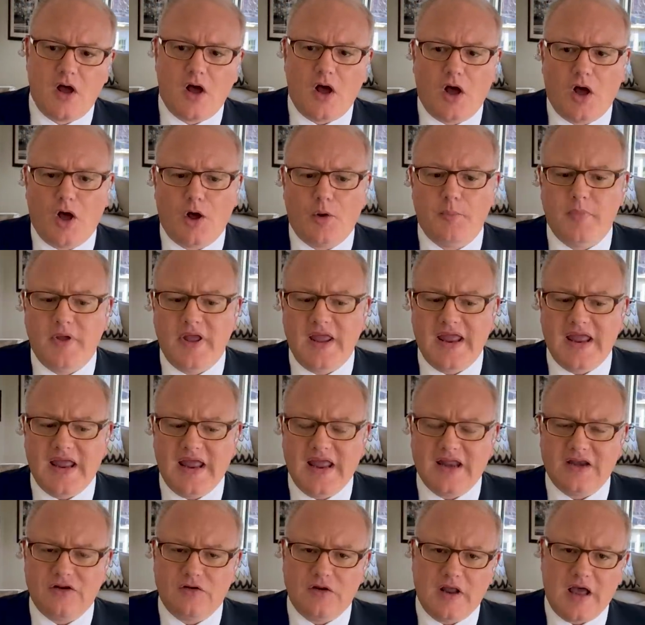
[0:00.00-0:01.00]

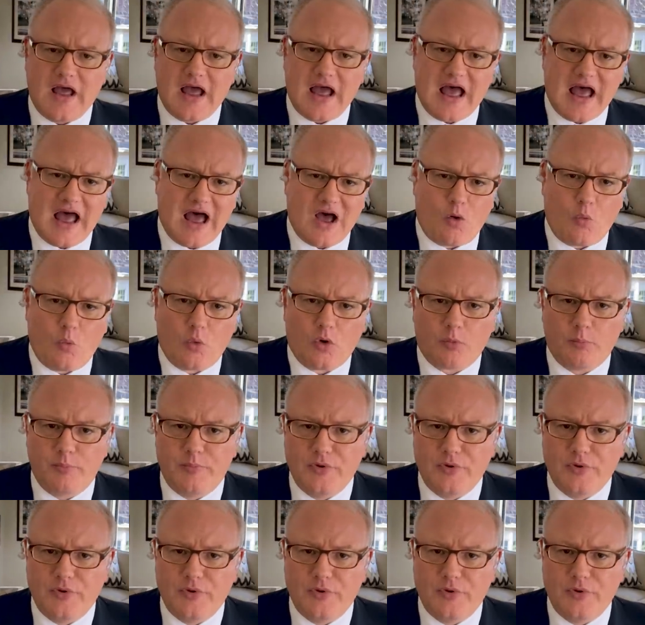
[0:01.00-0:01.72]
And how we're